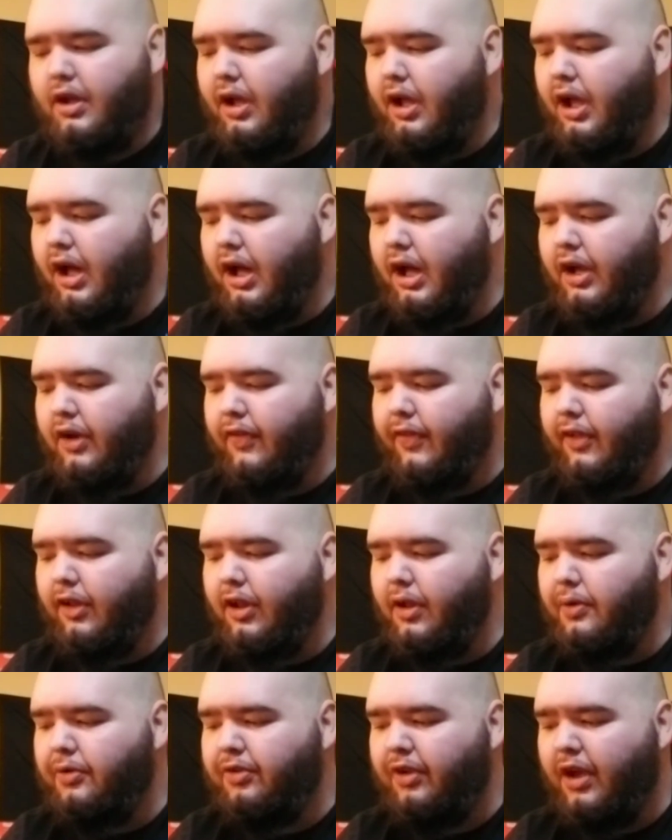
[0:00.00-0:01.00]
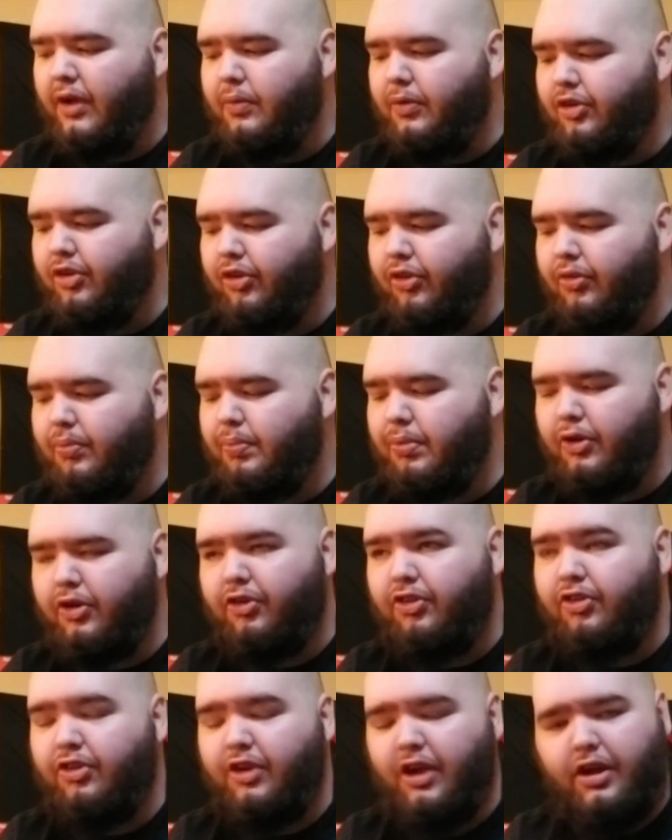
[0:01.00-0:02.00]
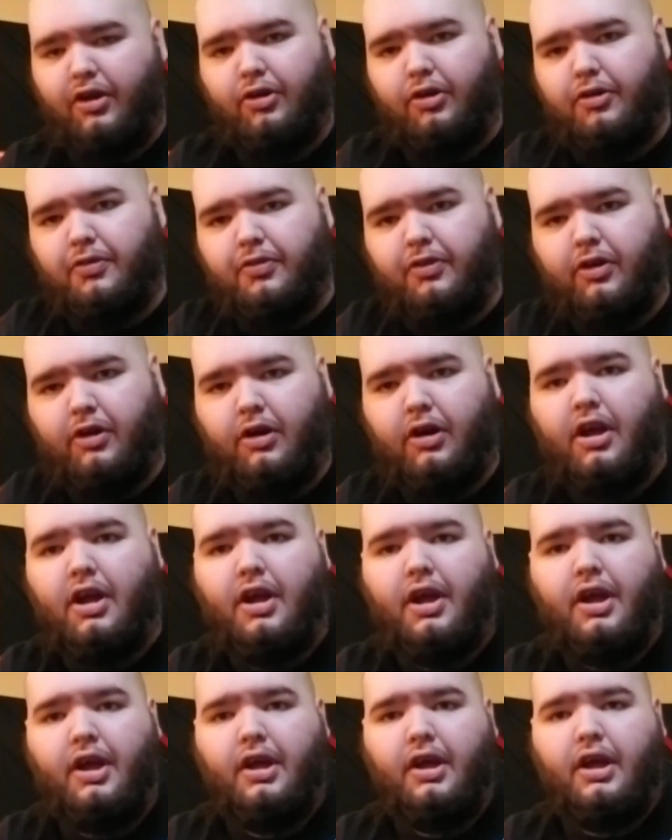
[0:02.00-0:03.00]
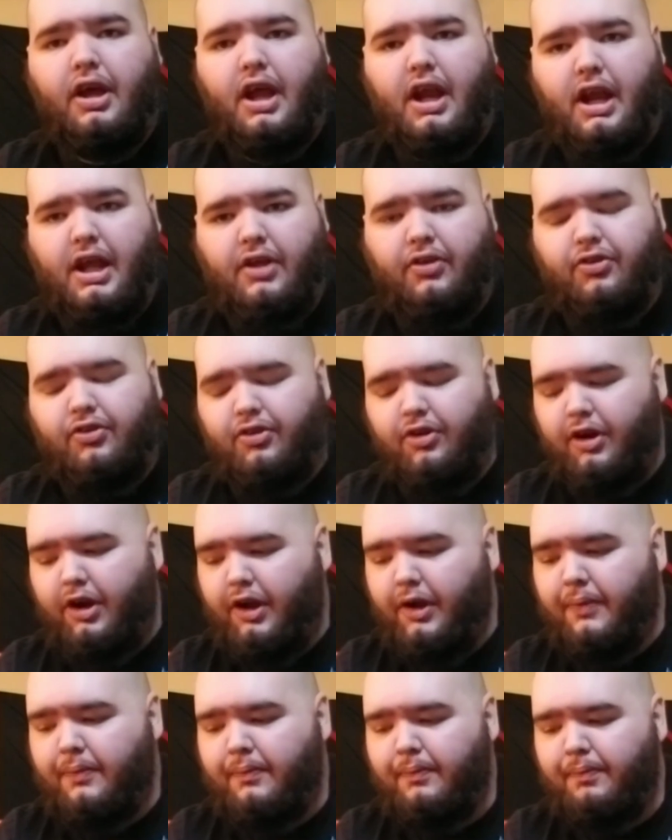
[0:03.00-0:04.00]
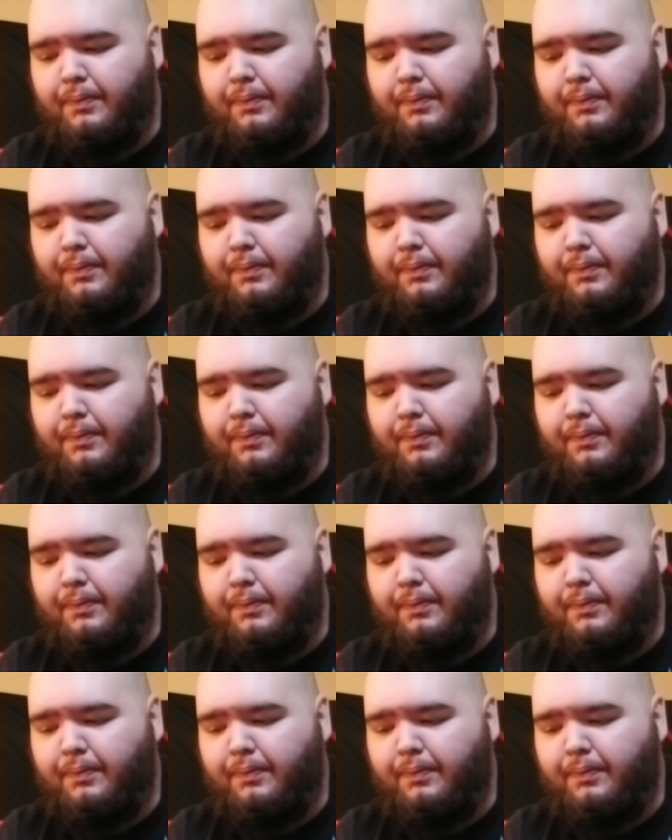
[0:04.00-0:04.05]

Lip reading: on the low side, which is pretty standard for an 8-string.